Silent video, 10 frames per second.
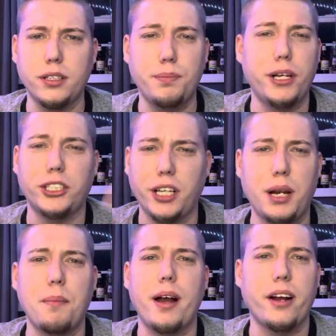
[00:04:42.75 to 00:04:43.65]
especially
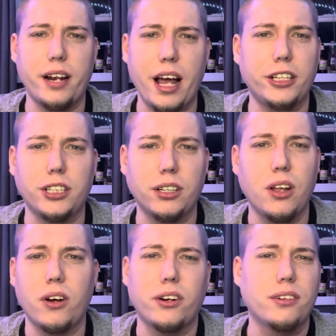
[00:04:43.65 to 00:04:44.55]
an American adjunct
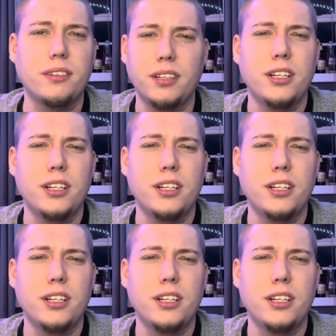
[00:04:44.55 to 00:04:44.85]
lager,